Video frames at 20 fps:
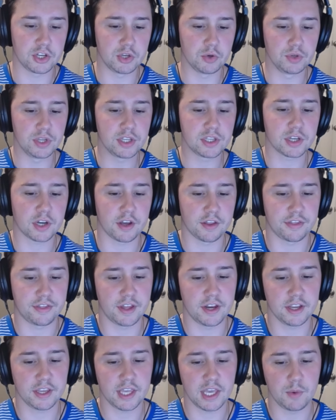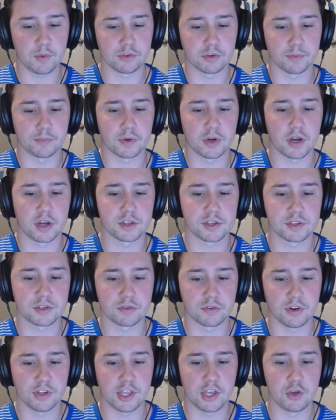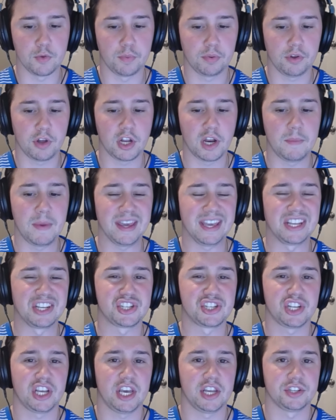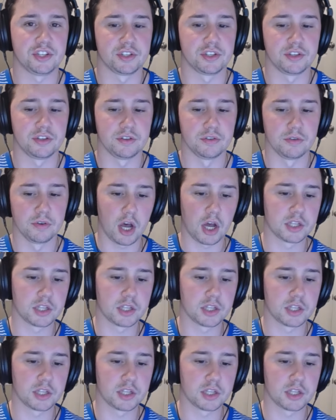you'll need to authenticate with the repository that you plan on making changes to.